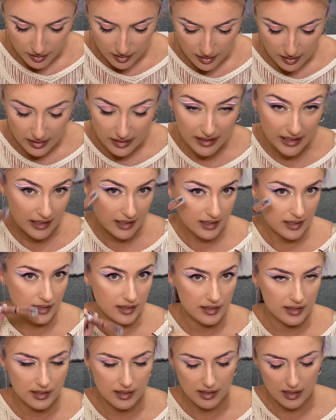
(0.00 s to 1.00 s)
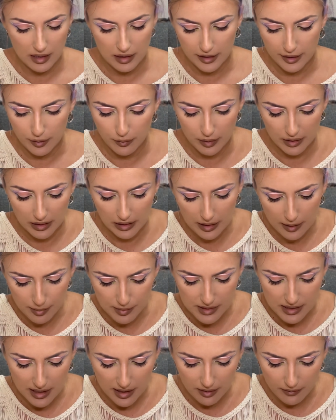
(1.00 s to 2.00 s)
NYX liquid
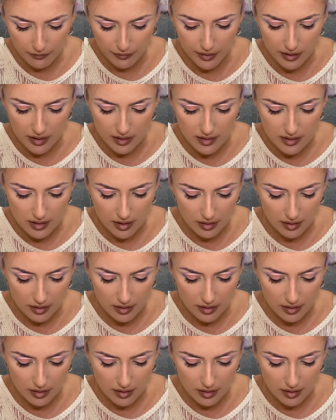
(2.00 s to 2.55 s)
lipstick first